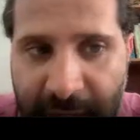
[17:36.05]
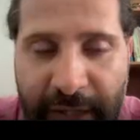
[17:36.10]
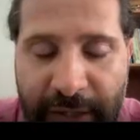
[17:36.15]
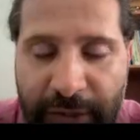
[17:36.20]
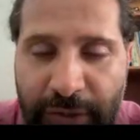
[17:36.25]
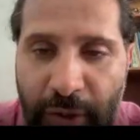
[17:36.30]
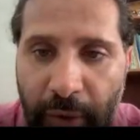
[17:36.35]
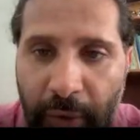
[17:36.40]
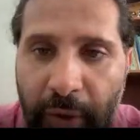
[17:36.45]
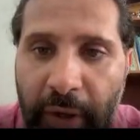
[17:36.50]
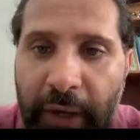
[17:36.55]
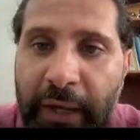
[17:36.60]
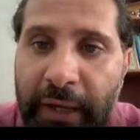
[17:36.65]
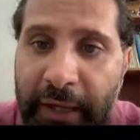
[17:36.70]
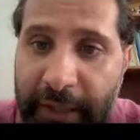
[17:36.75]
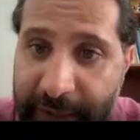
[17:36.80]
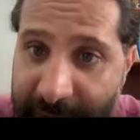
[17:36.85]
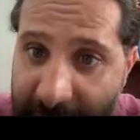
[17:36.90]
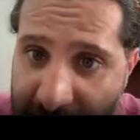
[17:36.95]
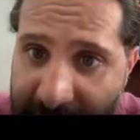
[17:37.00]
So
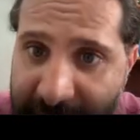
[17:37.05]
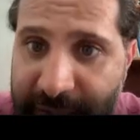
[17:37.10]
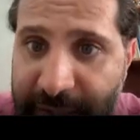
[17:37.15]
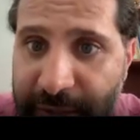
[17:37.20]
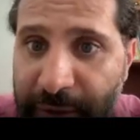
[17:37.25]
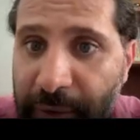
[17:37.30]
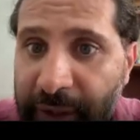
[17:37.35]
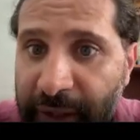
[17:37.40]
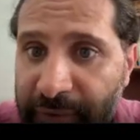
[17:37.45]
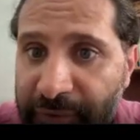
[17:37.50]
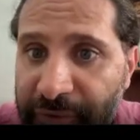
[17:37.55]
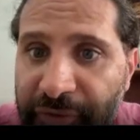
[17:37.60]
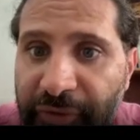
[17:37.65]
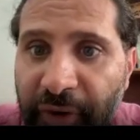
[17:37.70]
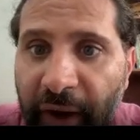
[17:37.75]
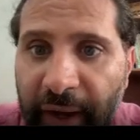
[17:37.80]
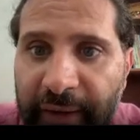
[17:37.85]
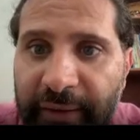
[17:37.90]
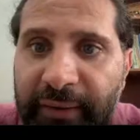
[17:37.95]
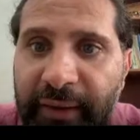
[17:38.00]
yes, you can
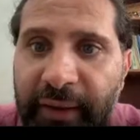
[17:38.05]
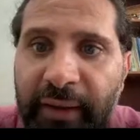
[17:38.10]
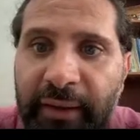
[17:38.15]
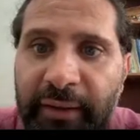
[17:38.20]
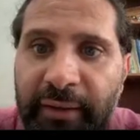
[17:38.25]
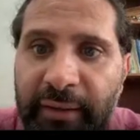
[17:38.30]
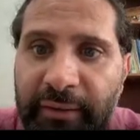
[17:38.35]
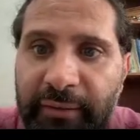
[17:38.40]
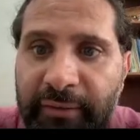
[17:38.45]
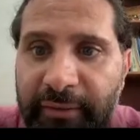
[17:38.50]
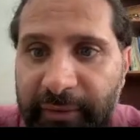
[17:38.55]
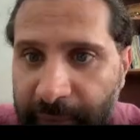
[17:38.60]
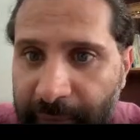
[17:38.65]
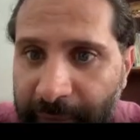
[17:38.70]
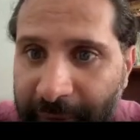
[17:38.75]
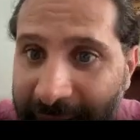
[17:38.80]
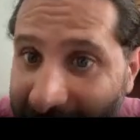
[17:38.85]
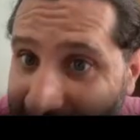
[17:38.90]
find them in some